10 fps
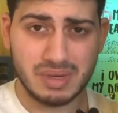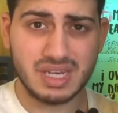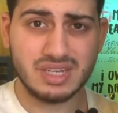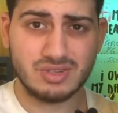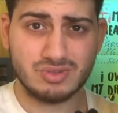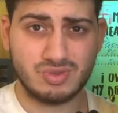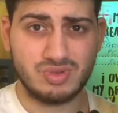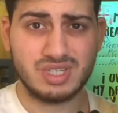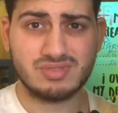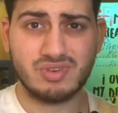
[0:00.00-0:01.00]
money to
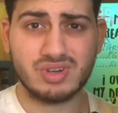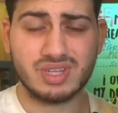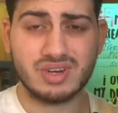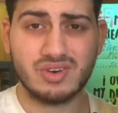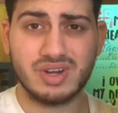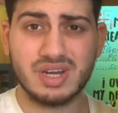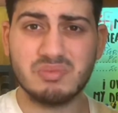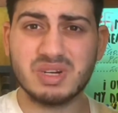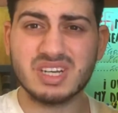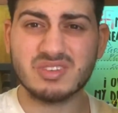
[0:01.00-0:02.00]
students for their
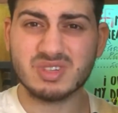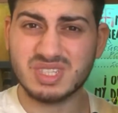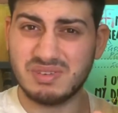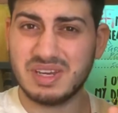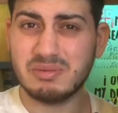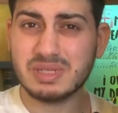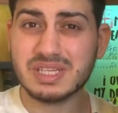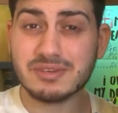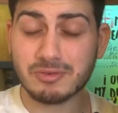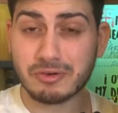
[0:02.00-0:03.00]
content but it was available
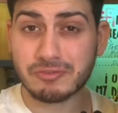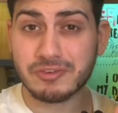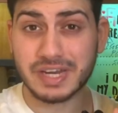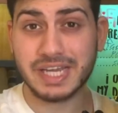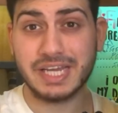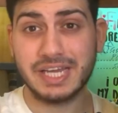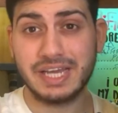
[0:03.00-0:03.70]
there for free